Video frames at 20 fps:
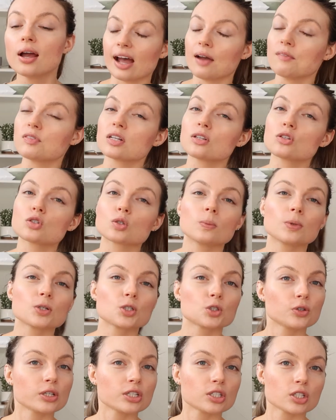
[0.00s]
I've done so
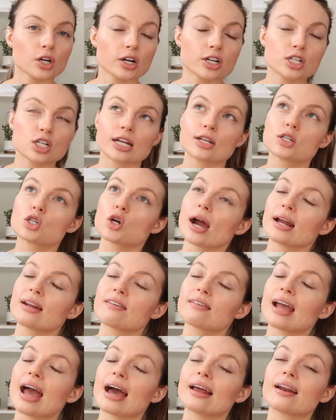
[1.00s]
much research and try
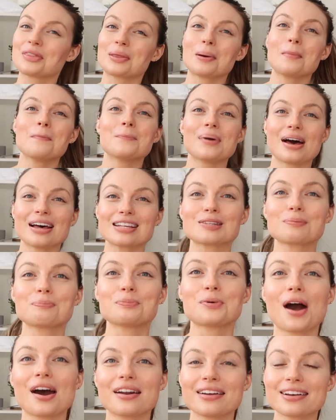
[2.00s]
to get the best
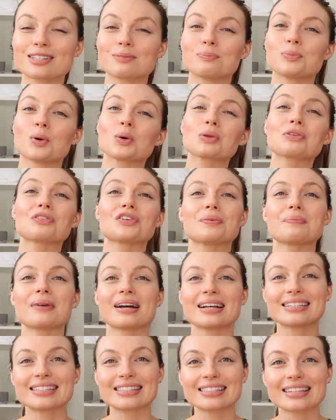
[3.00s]
products both for
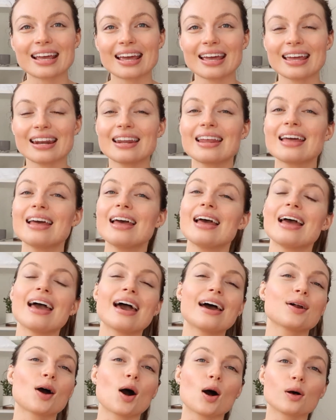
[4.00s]
my skin
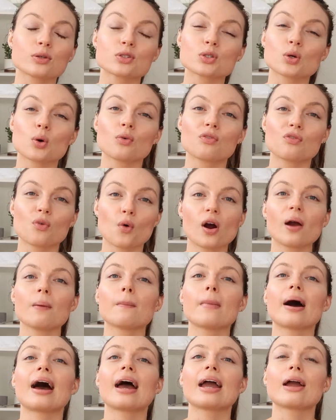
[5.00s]
and also for
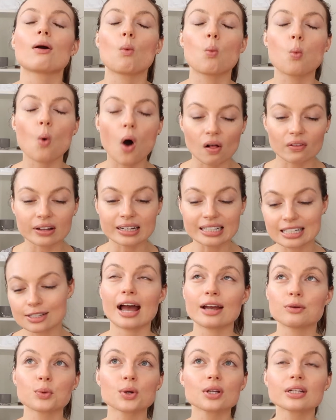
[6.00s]
my wallet.
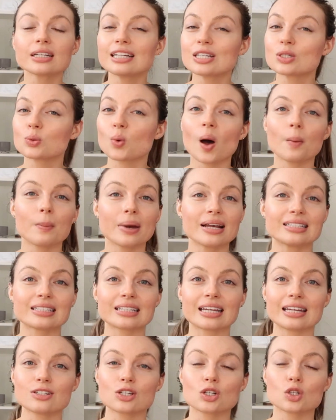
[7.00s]
I really just want my
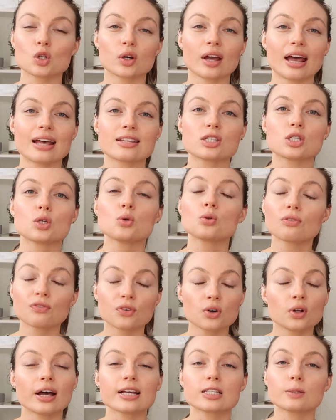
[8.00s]
skin to look as
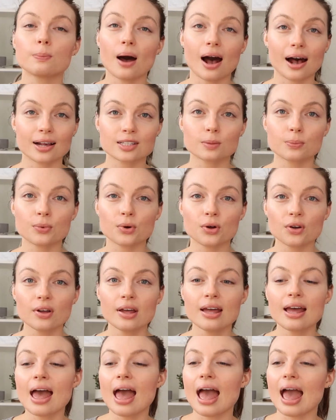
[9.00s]
youthful as possible,
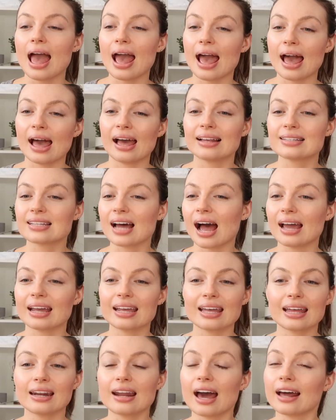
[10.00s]
and I
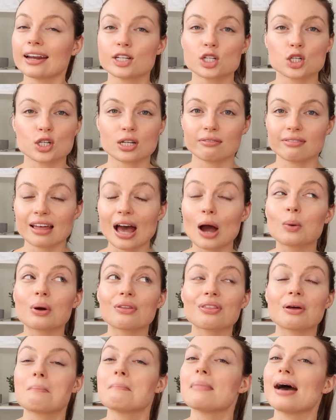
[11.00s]
cannot achieve that with
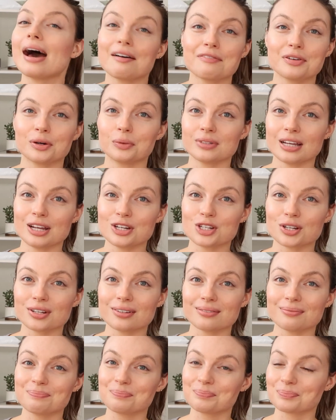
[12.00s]
a matte
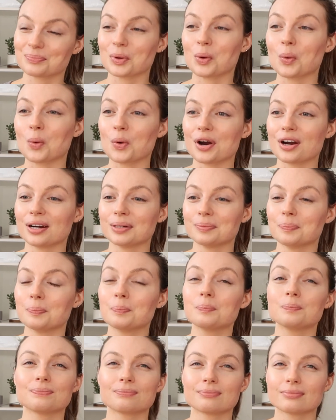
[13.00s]
foundation or
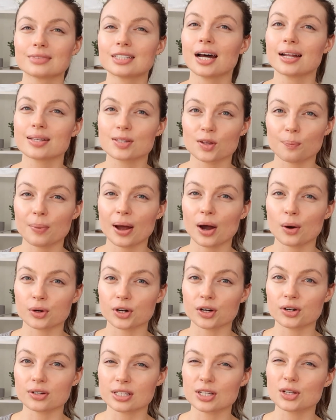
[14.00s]
tons of
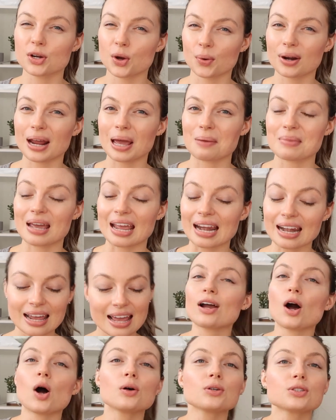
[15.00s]
powders, you know what I mean?
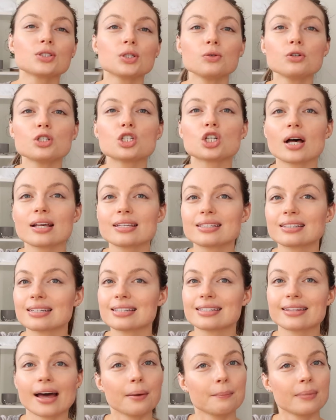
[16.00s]
I also just
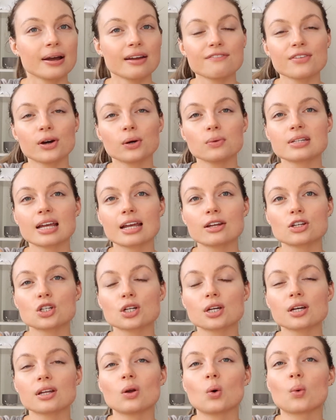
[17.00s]
set my
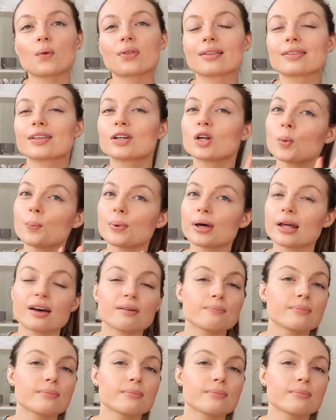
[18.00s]
foundation with a little bit of